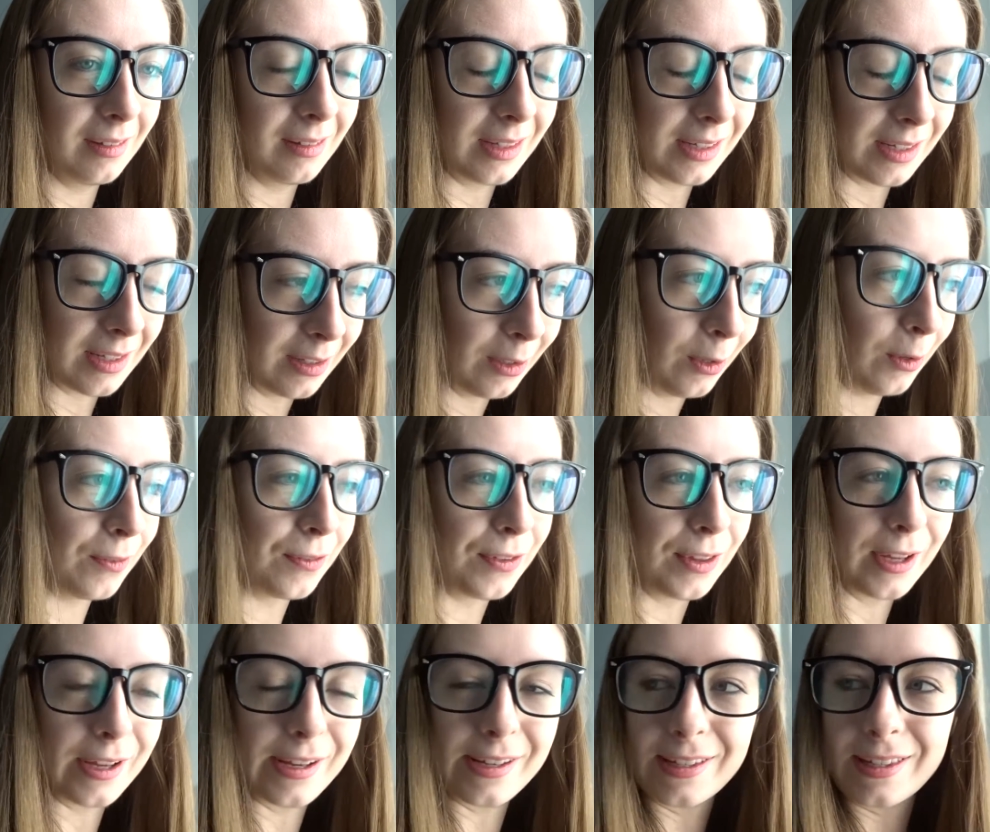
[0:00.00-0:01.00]
there's a lot of
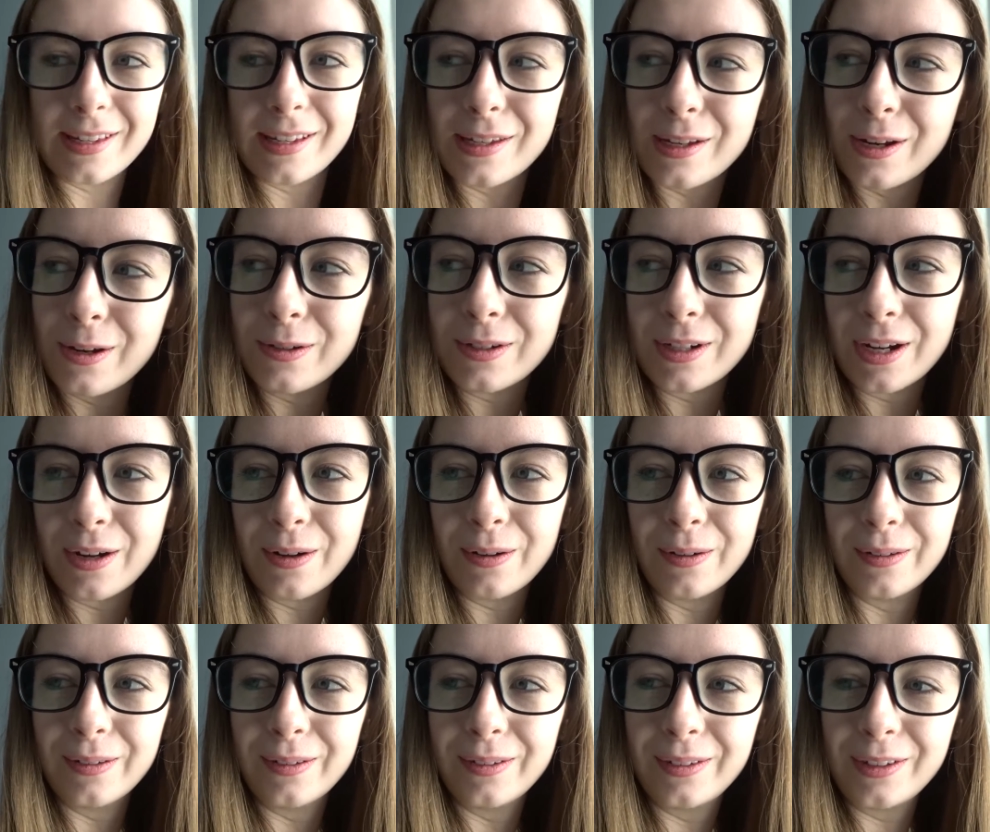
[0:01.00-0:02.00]
things this
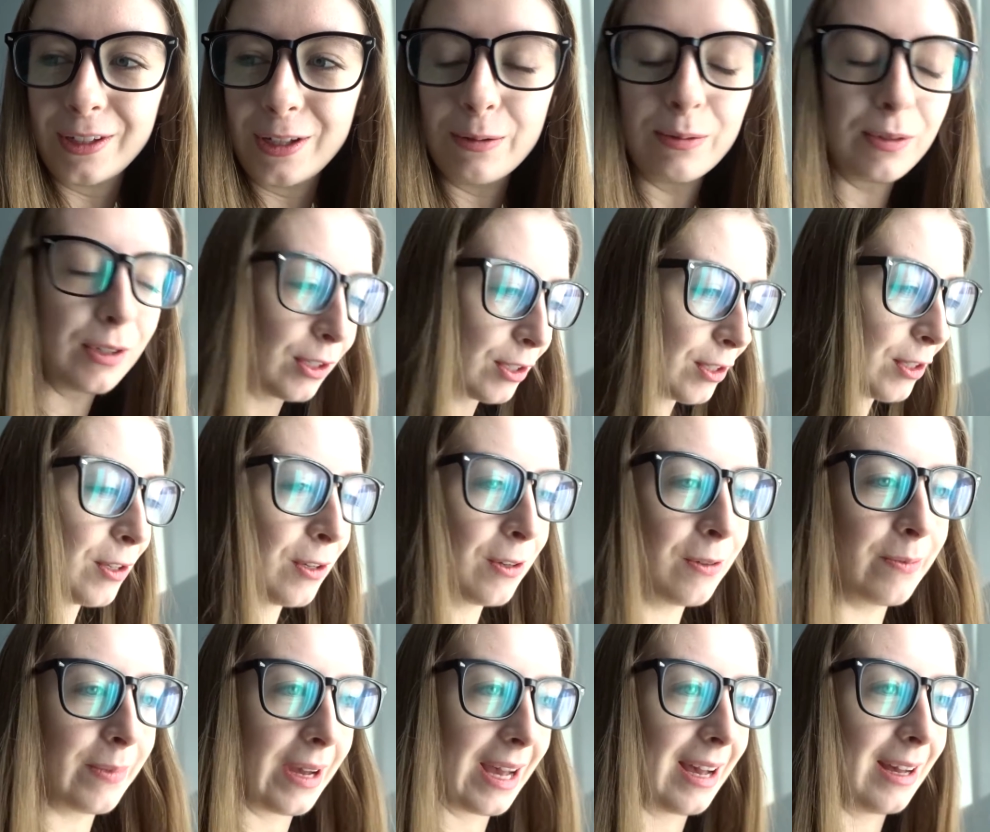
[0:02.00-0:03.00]
hotel you would
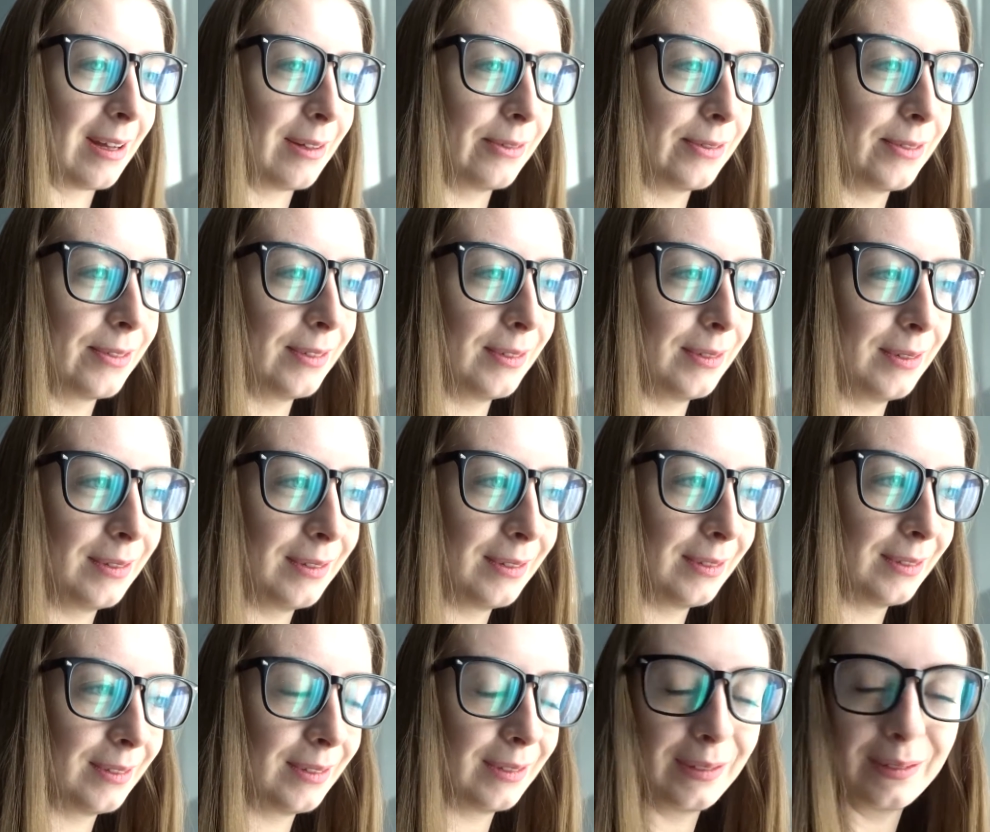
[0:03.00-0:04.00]
assume have,
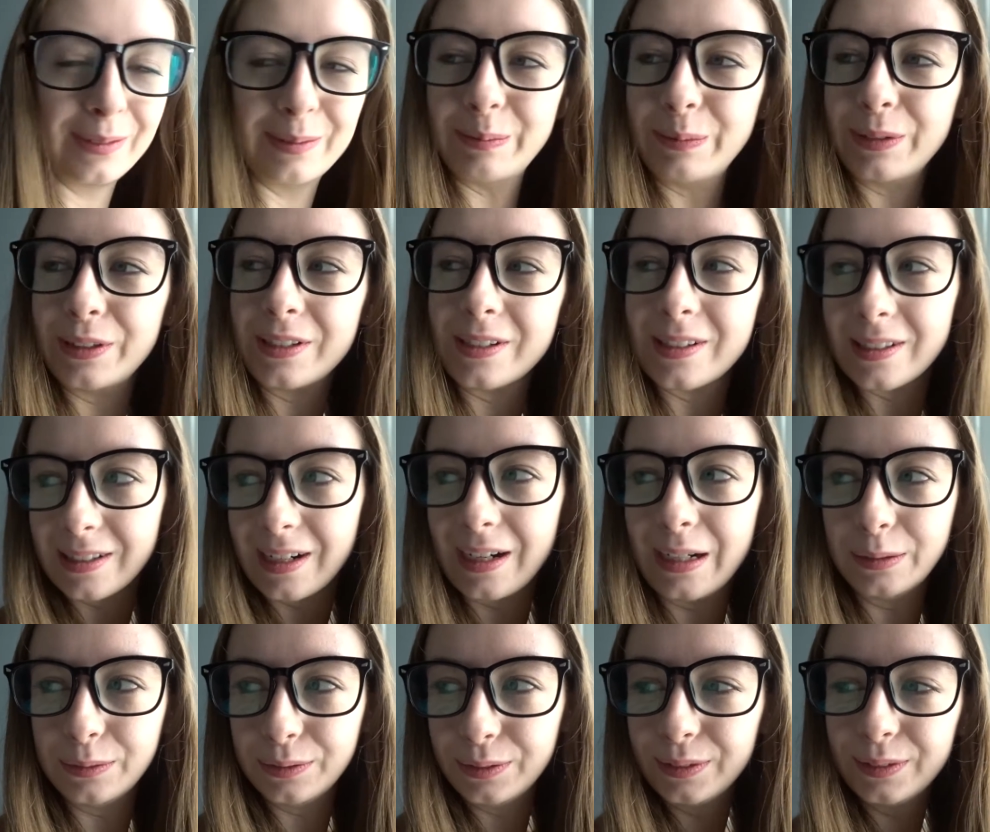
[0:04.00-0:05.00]
but doesn't
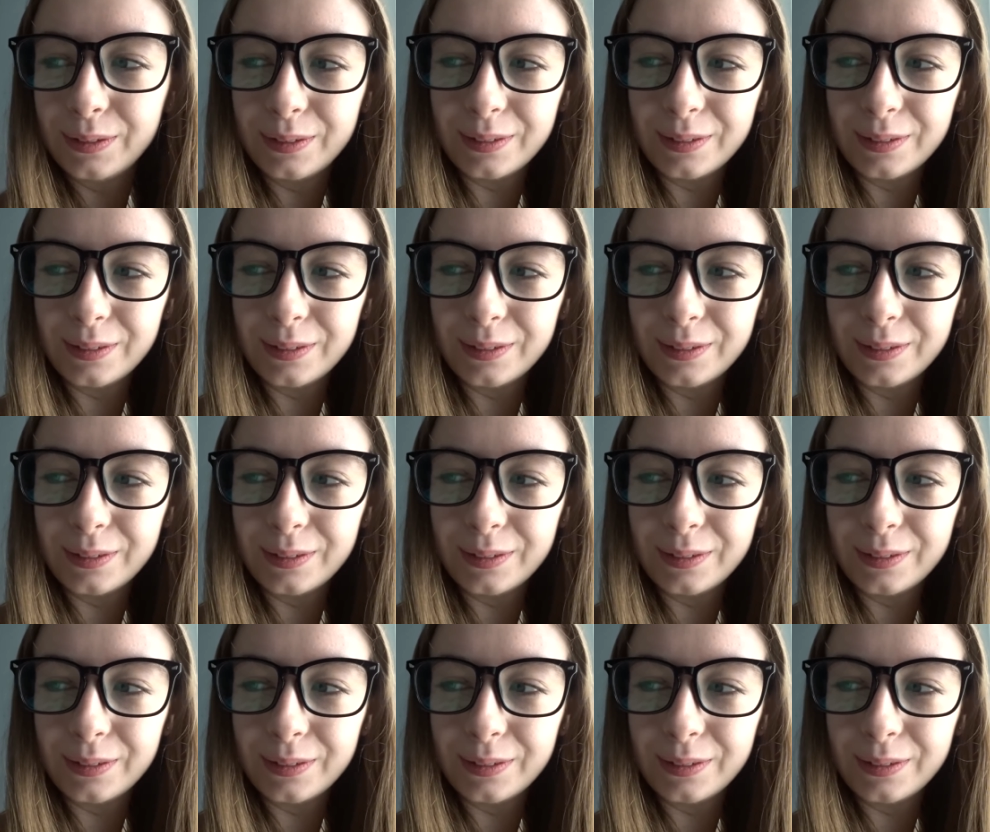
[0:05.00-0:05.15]
have.